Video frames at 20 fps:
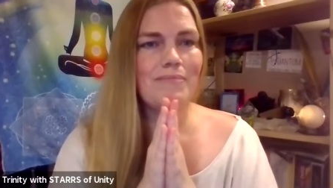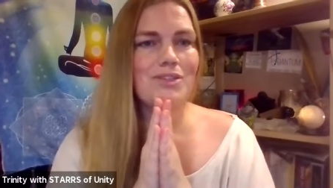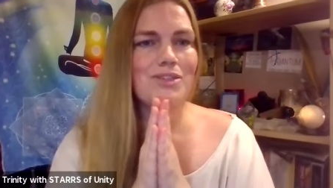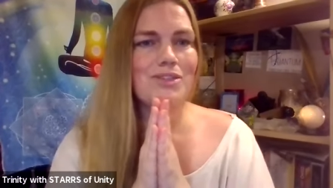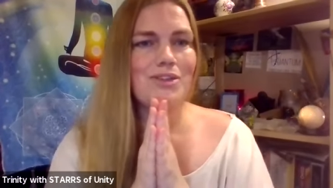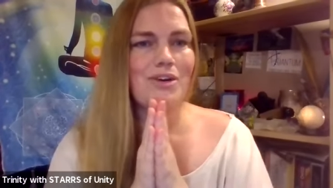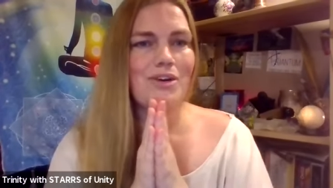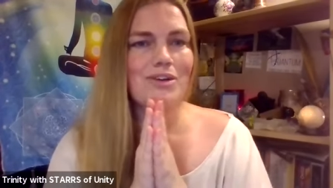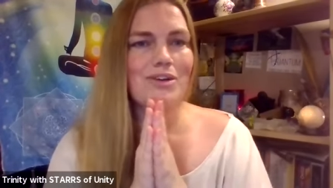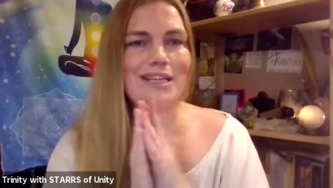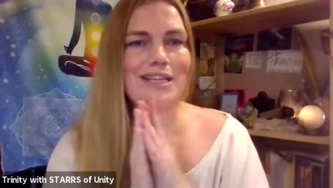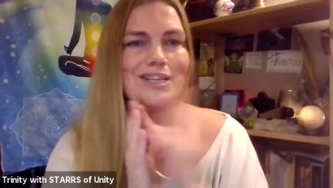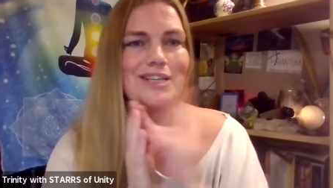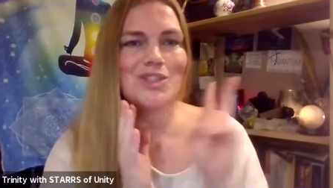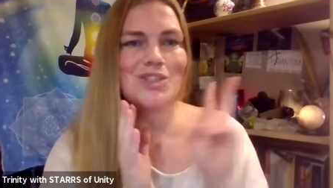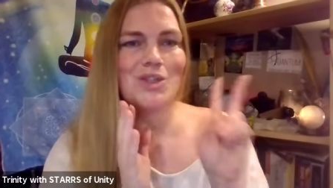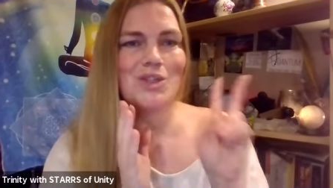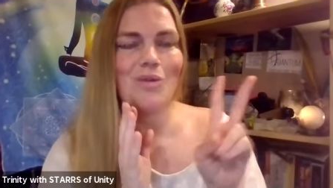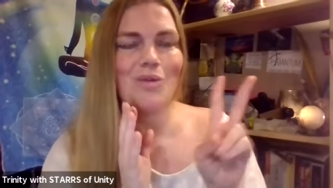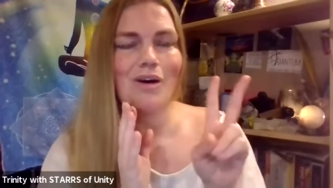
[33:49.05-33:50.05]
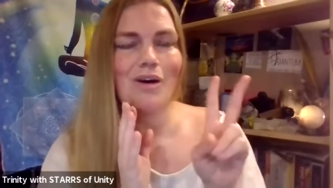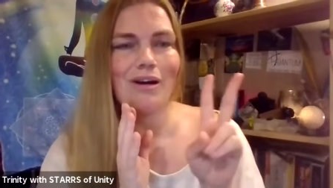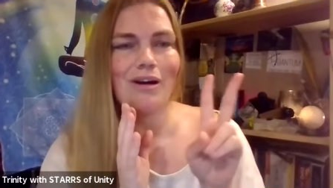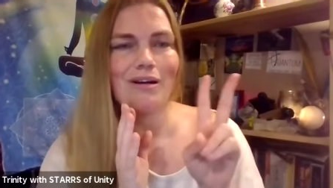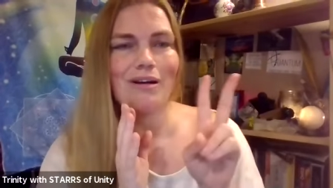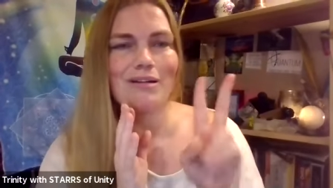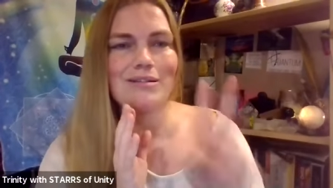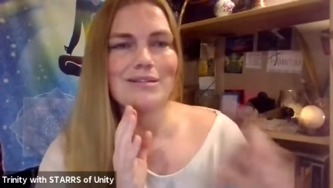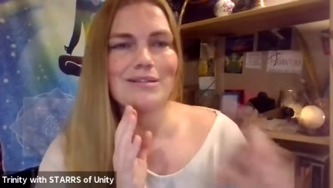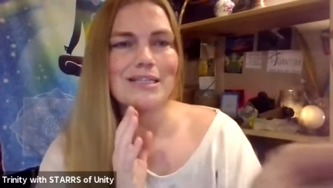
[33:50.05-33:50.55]
Stars has two
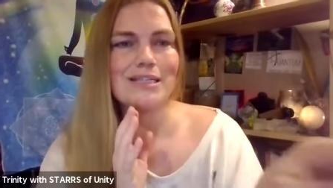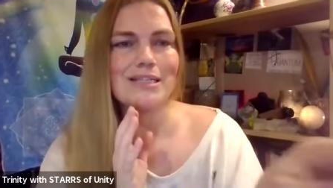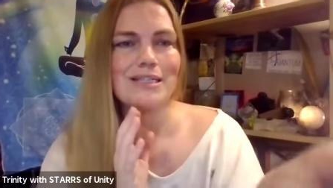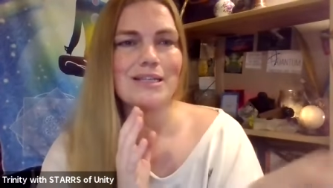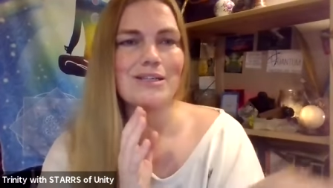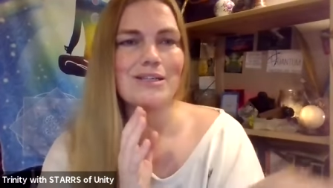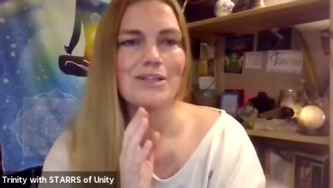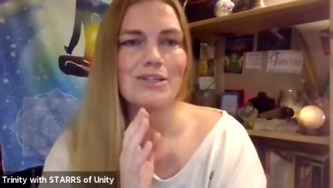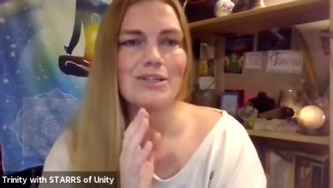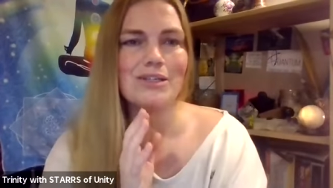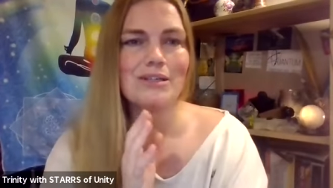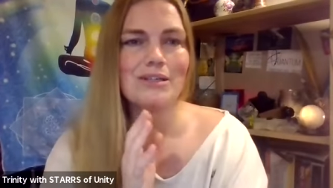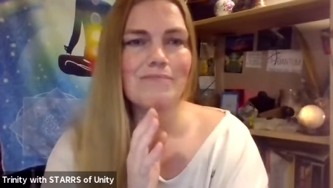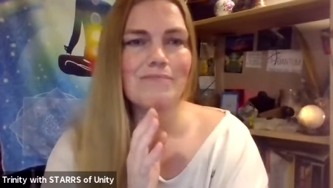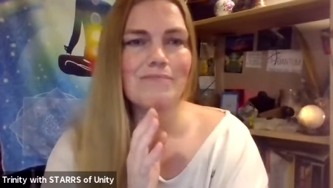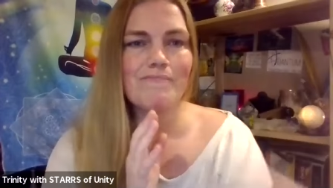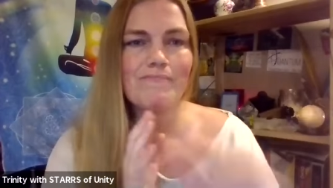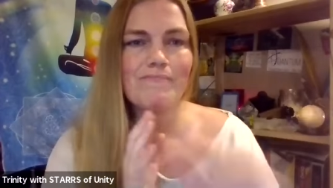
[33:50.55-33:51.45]
R's. It's under